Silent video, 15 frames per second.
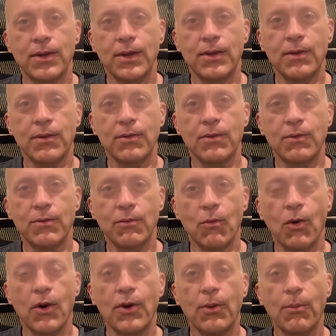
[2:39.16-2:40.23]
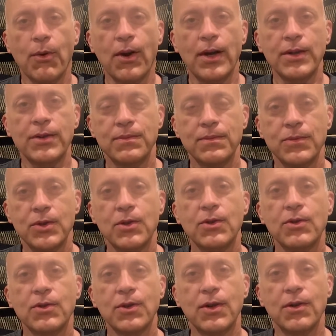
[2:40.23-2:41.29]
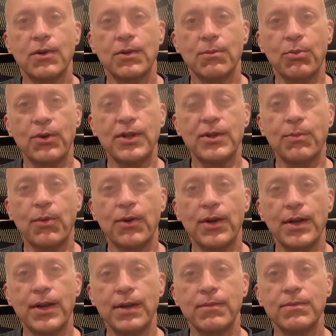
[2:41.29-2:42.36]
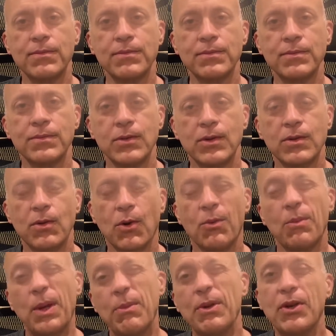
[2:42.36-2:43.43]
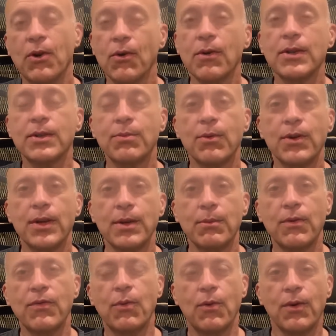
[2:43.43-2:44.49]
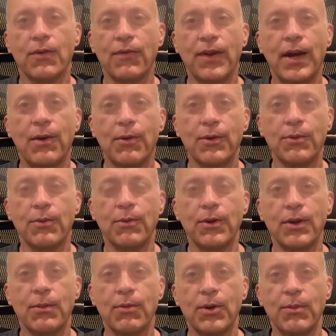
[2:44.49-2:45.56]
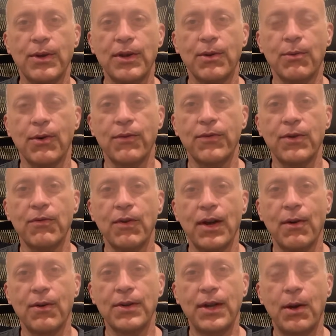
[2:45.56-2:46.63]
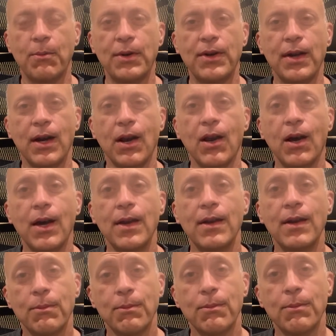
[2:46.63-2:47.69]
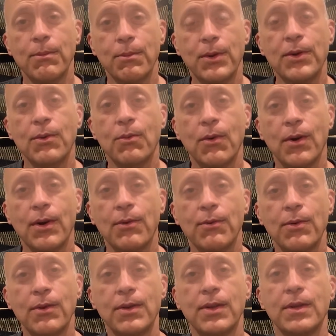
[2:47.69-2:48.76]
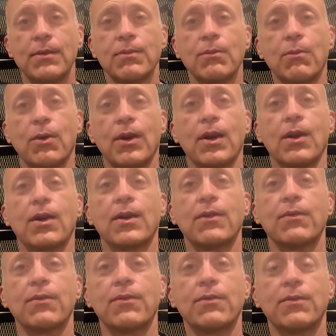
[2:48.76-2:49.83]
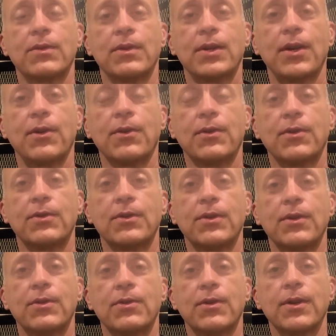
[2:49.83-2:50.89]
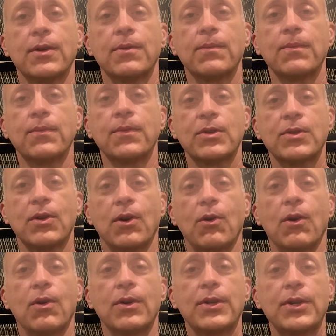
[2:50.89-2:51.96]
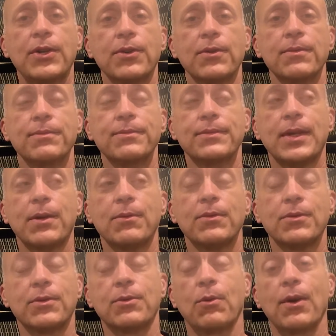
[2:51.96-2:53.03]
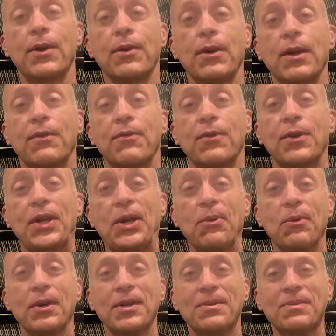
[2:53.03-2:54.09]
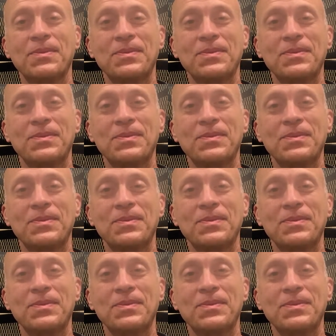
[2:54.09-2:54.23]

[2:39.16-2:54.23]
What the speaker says: the water brought to the trail at pre-spring, or maybe early spring before the flowers were really blooming. There were a few flowers out, but not a lot. But the water really brought a lot of character to the trail. Saw a deer. That was the wildlife for day 1.